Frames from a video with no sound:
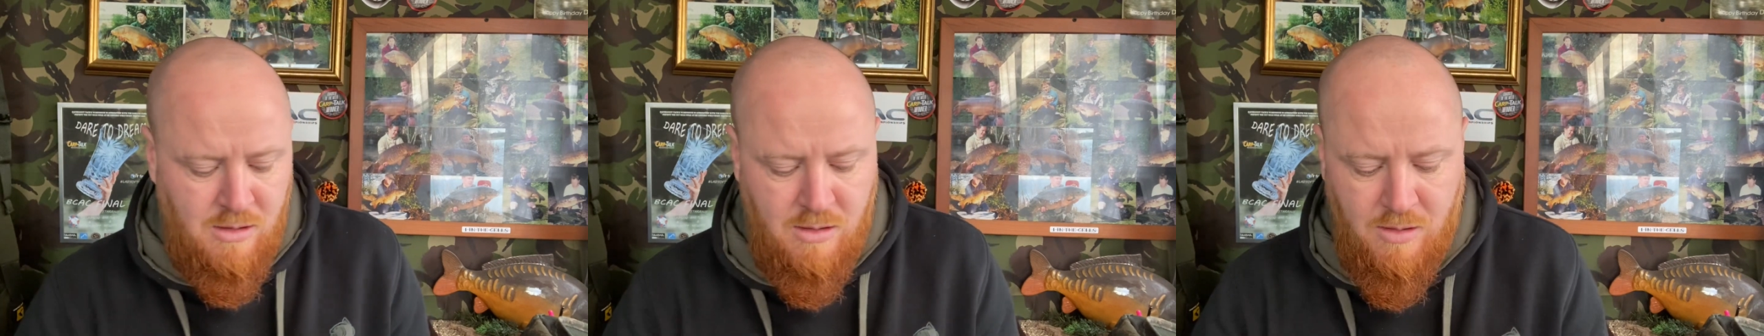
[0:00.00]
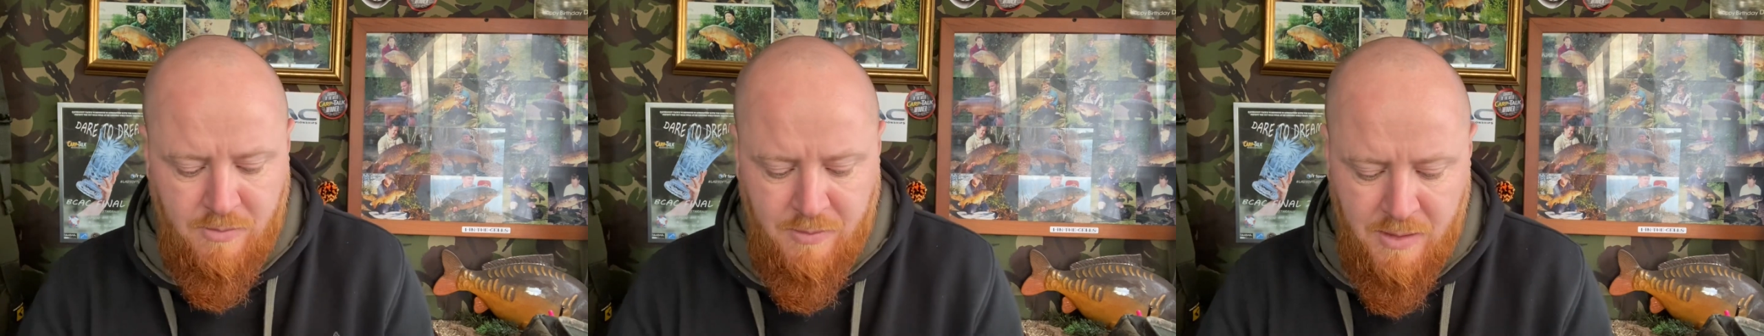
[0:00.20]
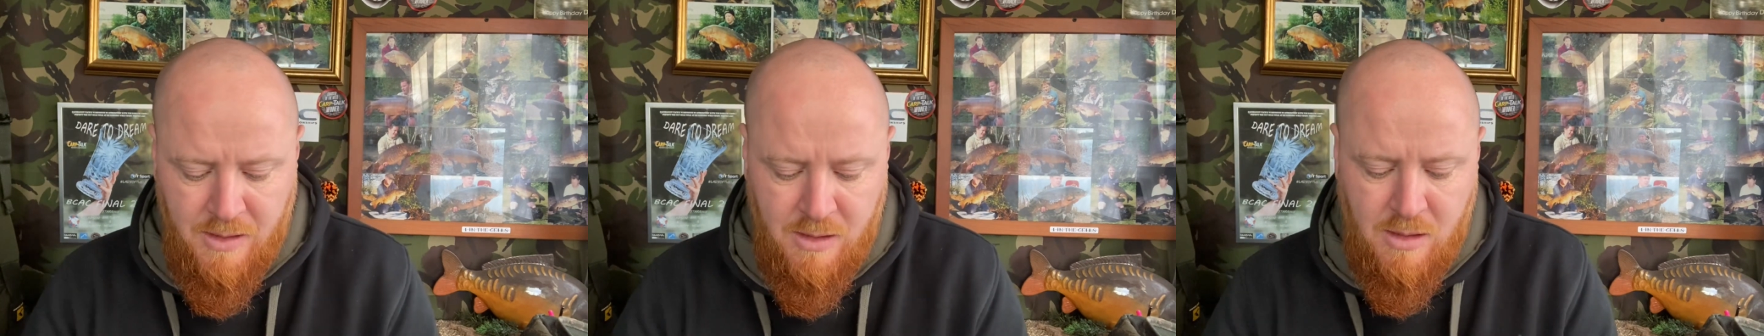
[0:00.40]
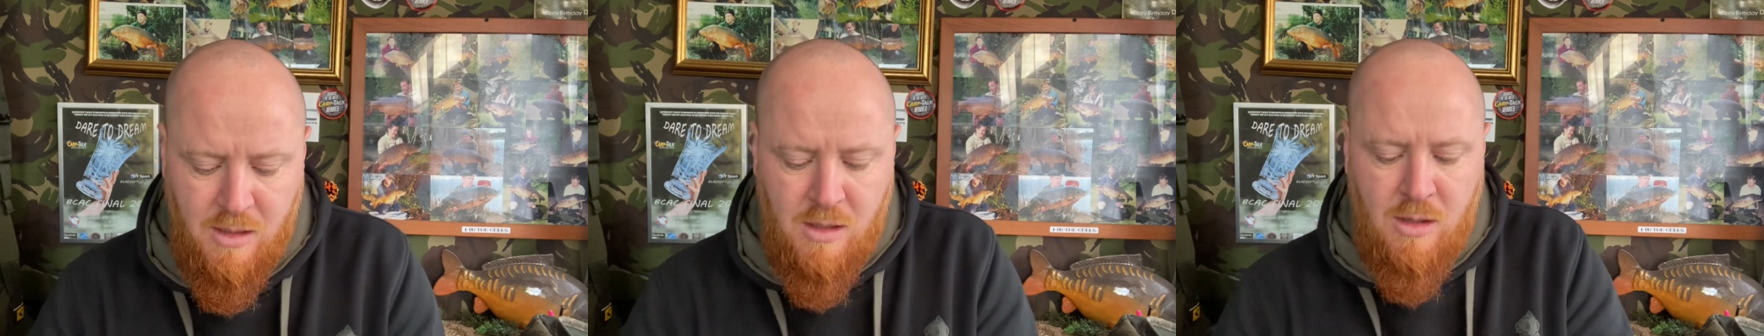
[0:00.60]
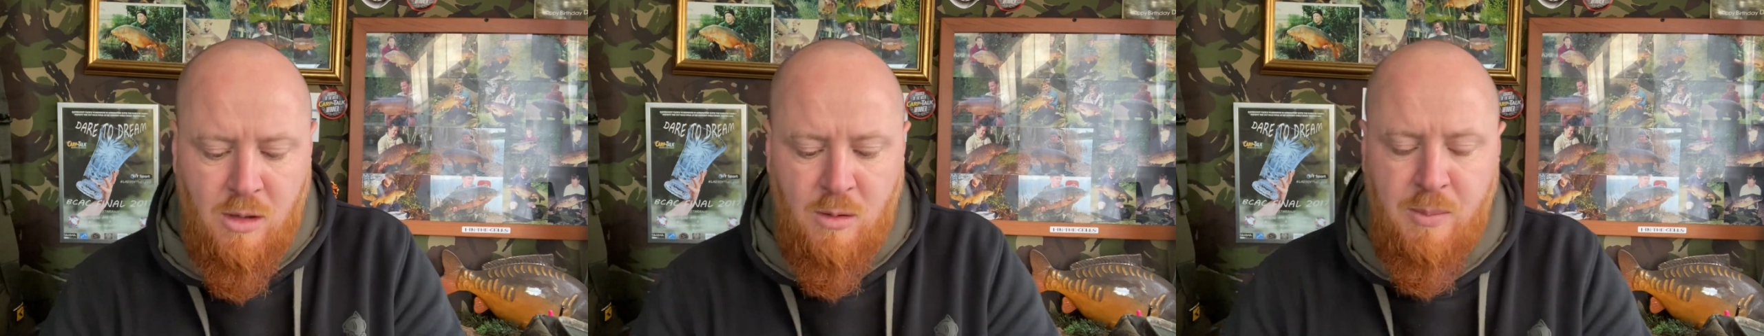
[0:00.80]
I think
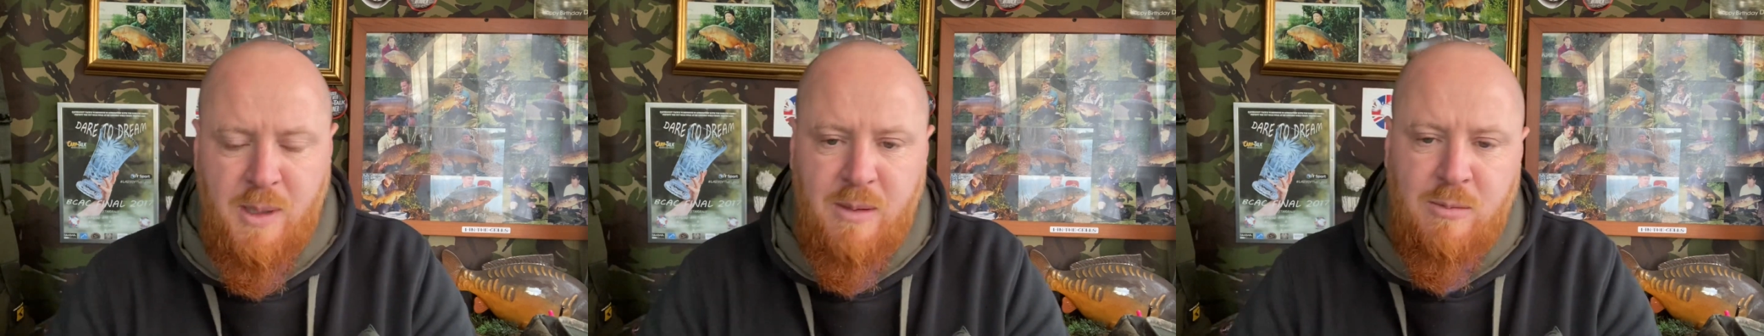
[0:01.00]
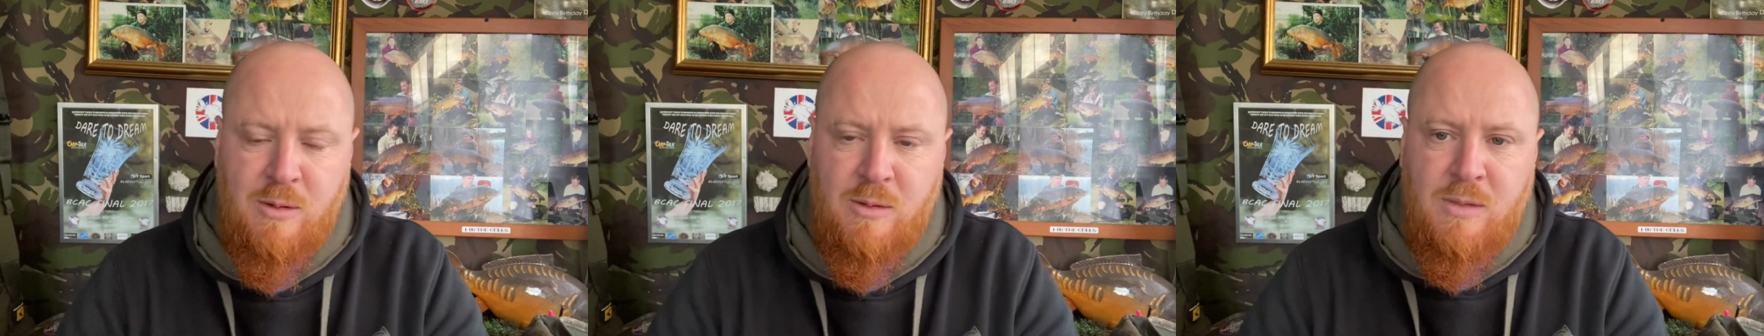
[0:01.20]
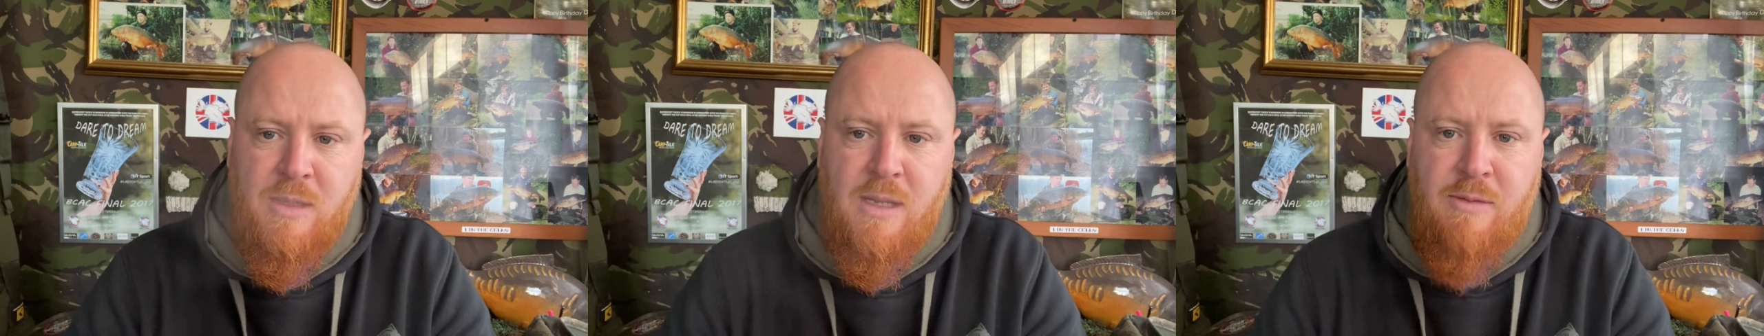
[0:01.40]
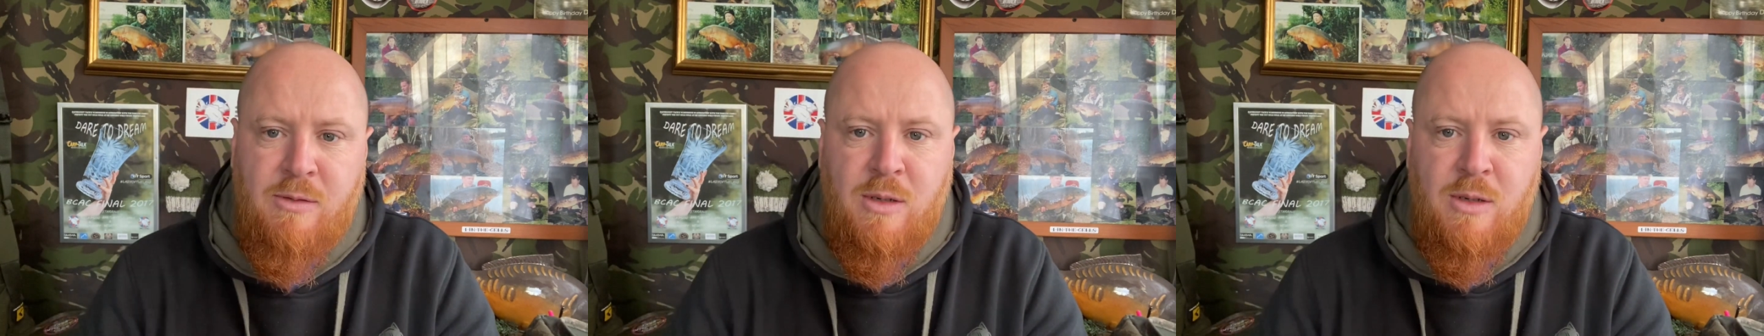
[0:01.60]
a lot of people have